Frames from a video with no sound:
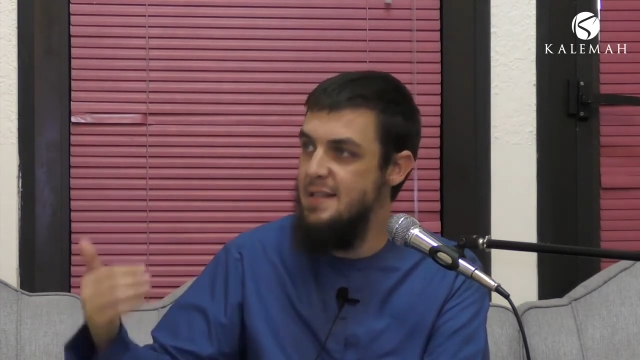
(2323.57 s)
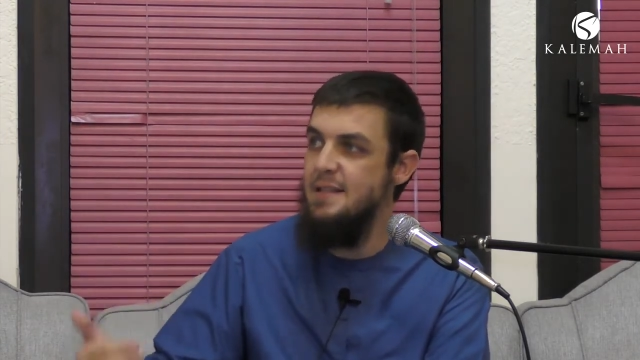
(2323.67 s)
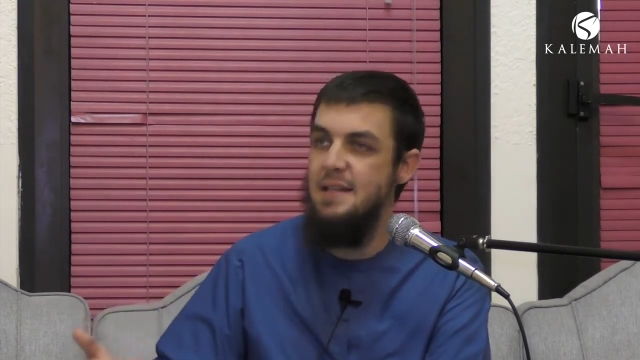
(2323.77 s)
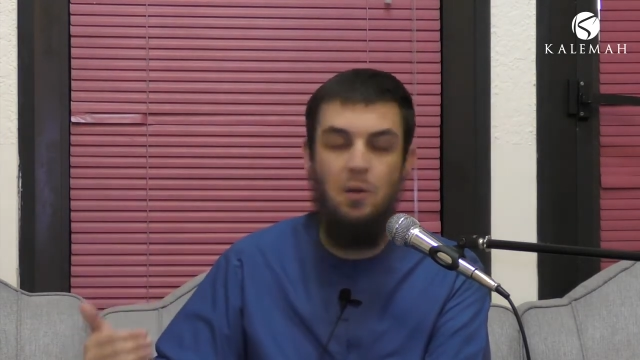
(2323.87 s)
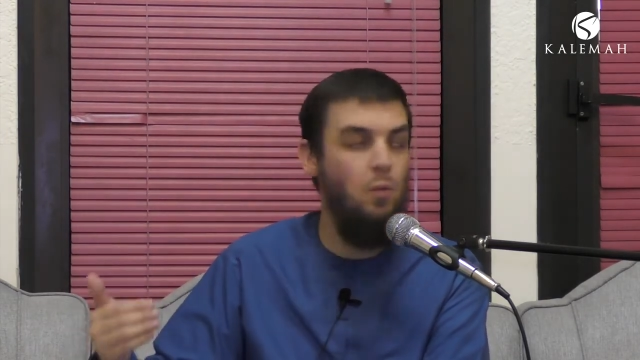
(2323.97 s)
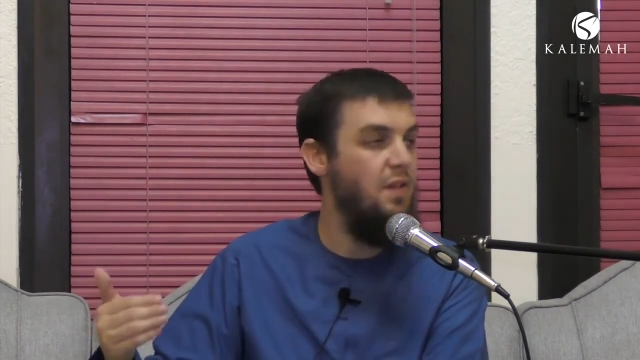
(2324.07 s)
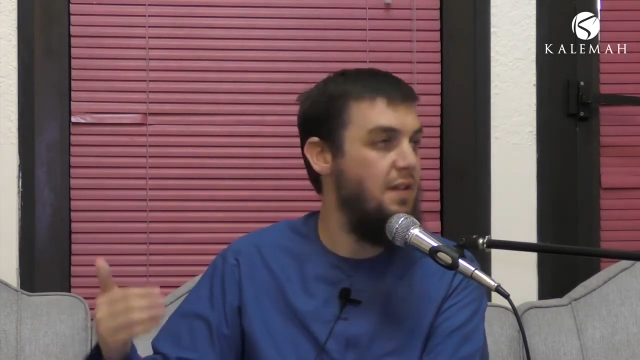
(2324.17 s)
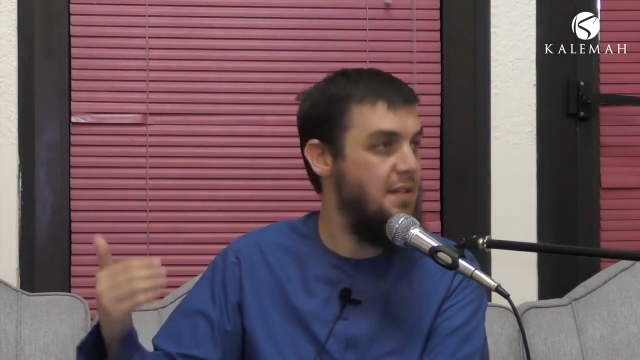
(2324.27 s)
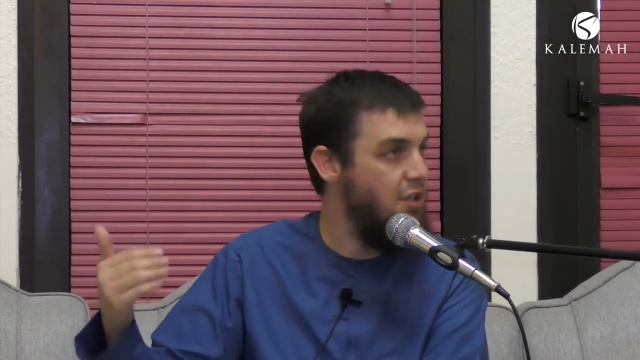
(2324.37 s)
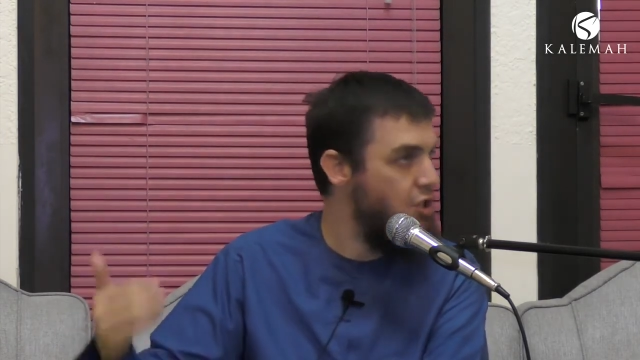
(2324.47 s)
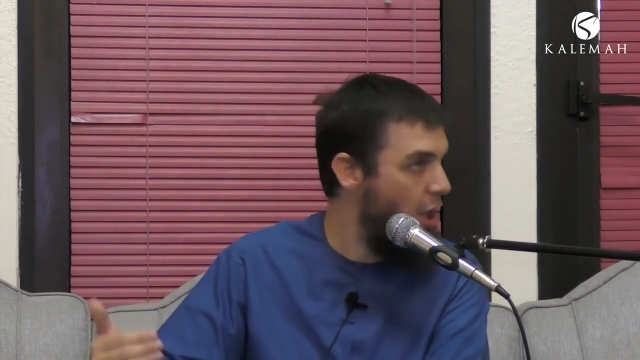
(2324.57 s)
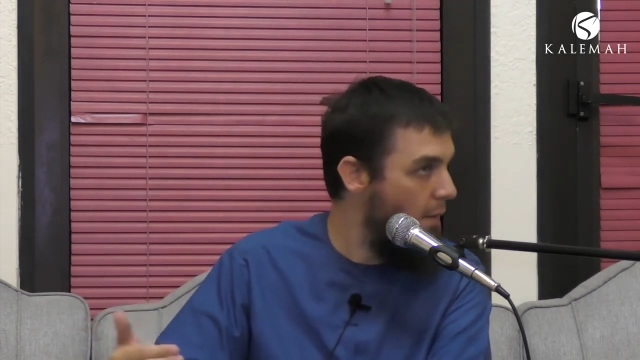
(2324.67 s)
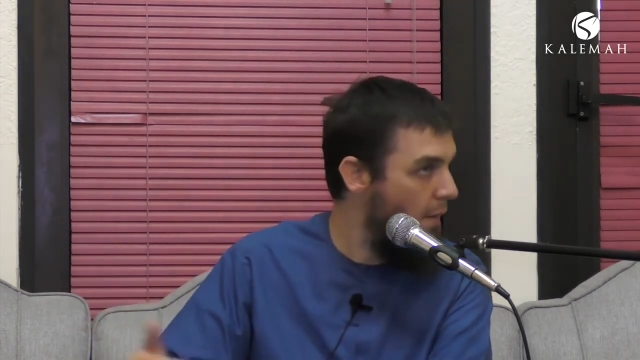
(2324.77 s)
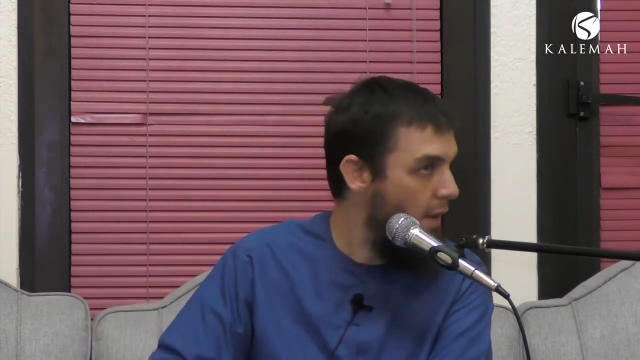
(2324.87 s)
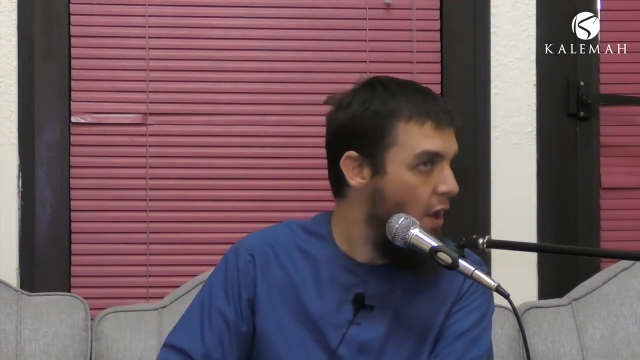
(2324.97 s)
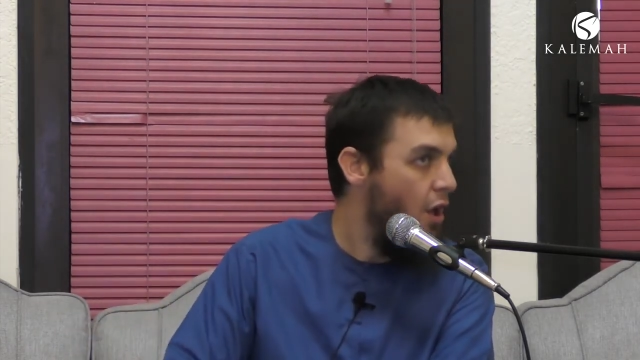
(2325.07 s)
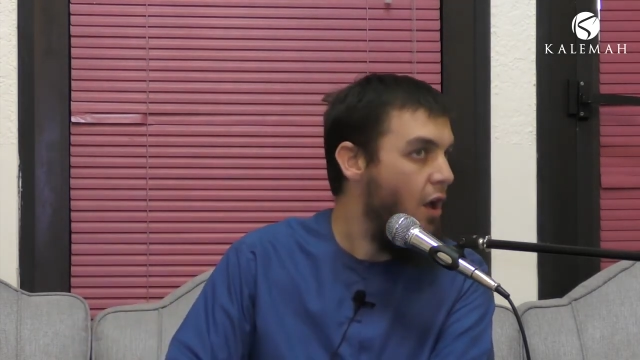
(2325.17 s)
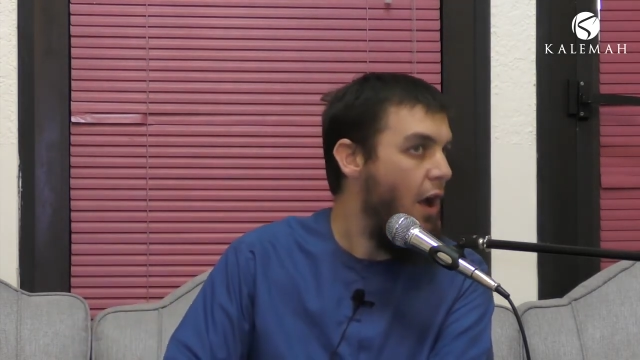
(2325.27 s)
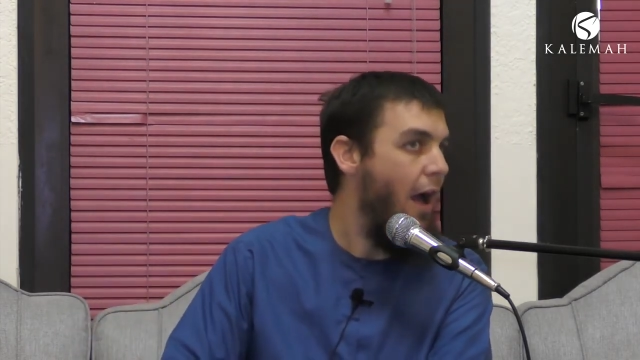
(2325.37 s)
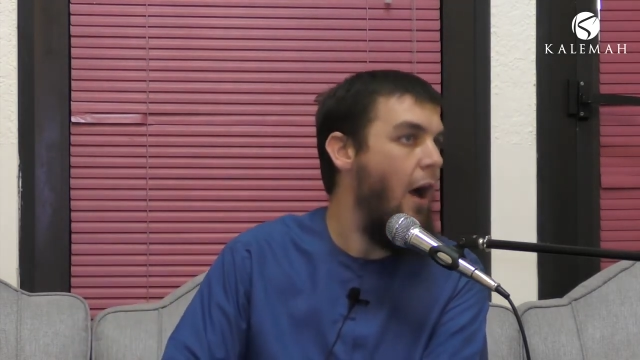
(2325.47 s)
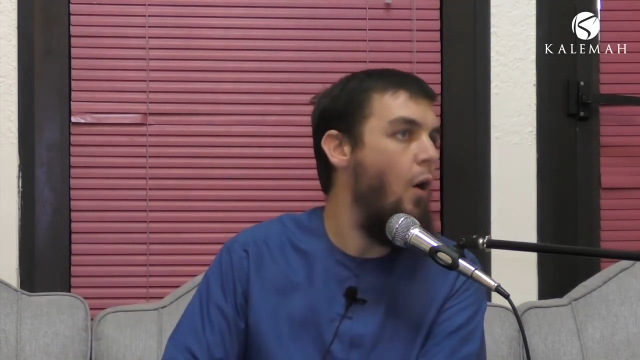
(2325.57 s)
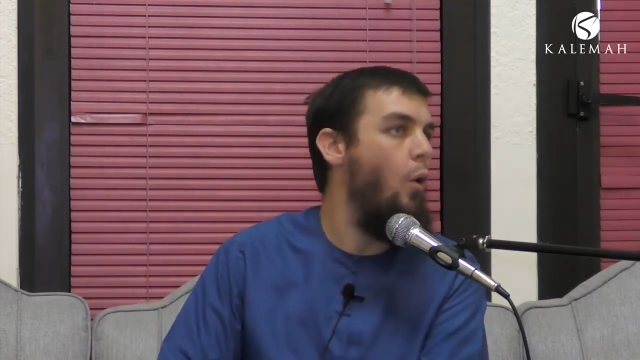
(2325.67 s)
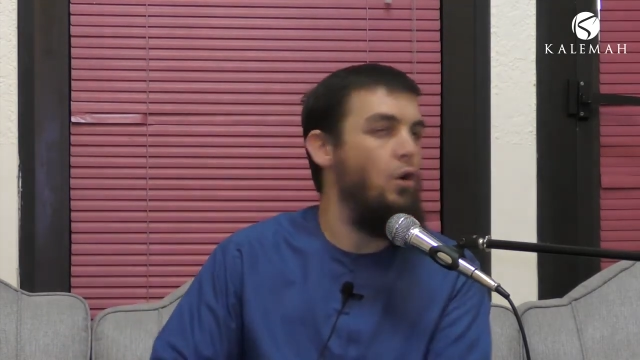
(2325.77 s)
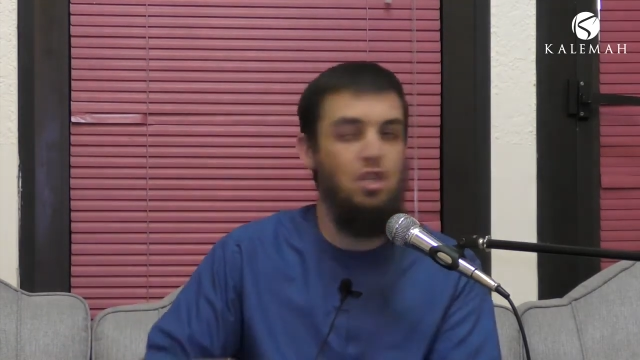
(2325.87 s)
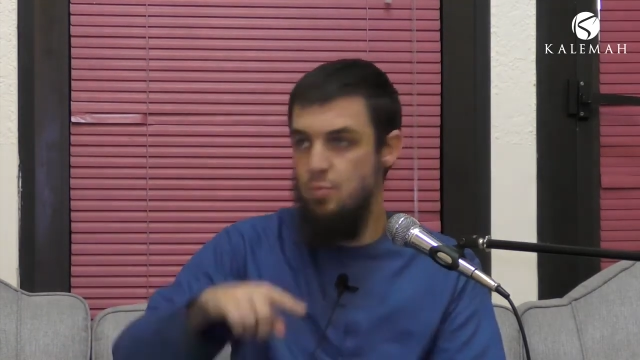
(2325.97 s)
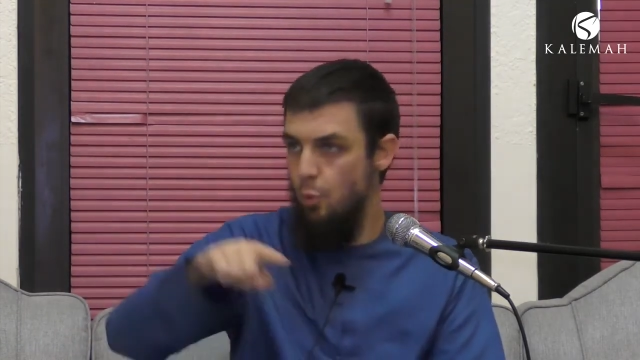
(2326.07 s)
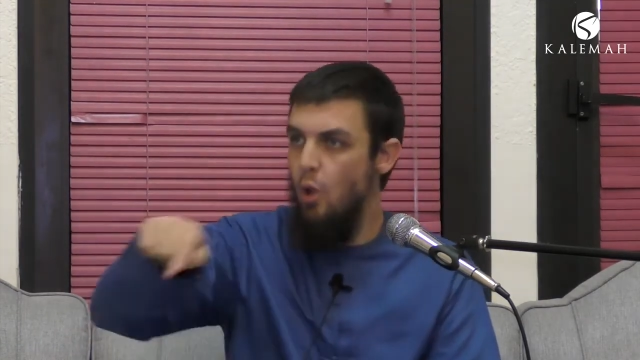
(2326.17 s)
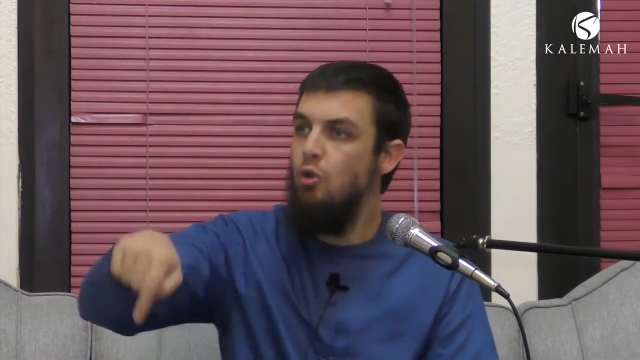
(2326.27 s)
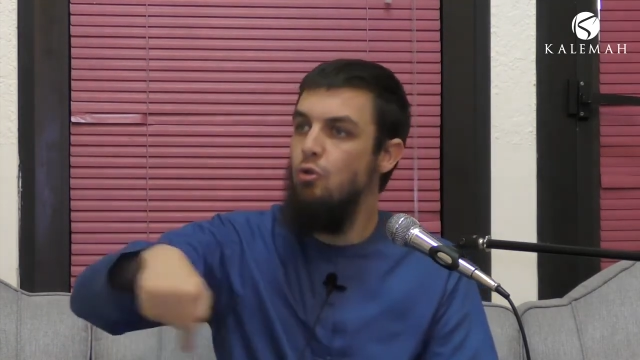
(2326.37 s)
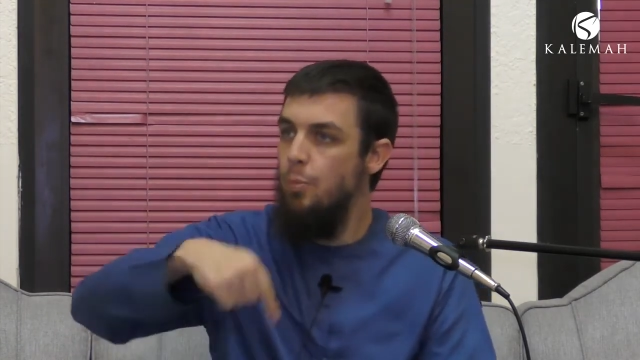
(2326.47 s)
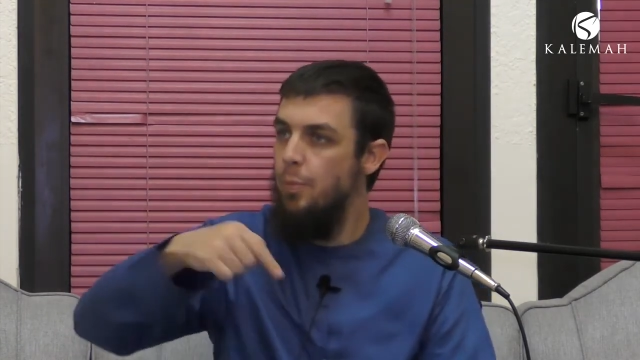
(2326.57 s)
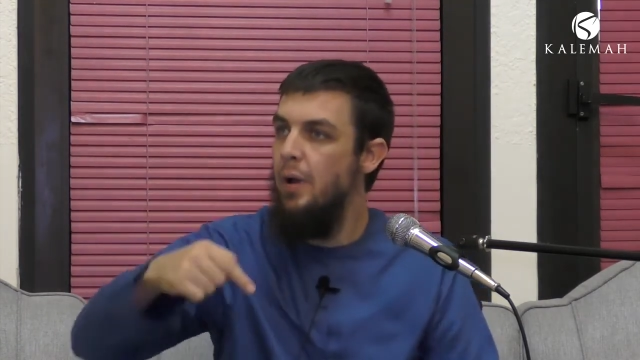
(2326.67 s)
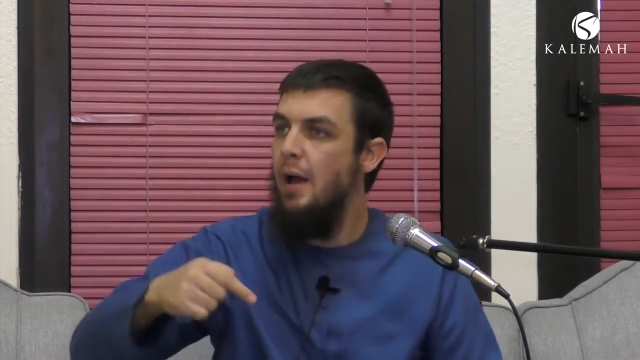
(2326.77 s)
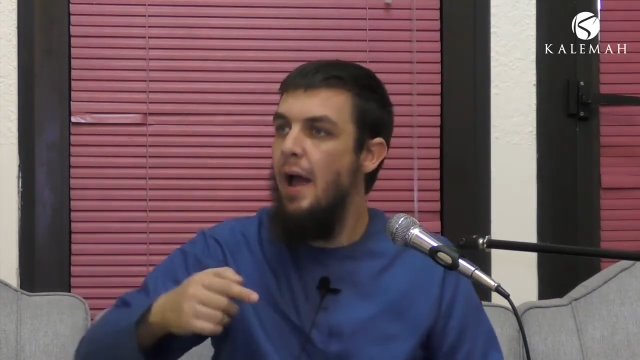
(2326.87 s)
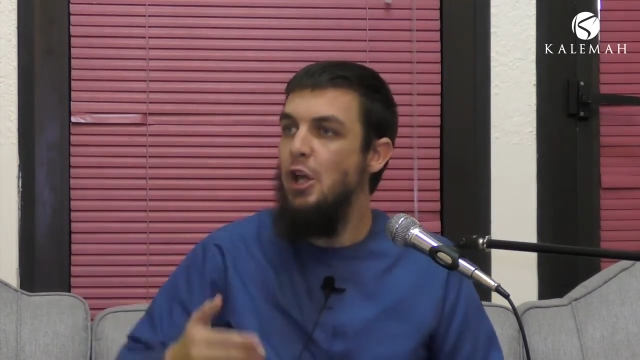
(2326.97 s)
sitting with a teacher or a small group.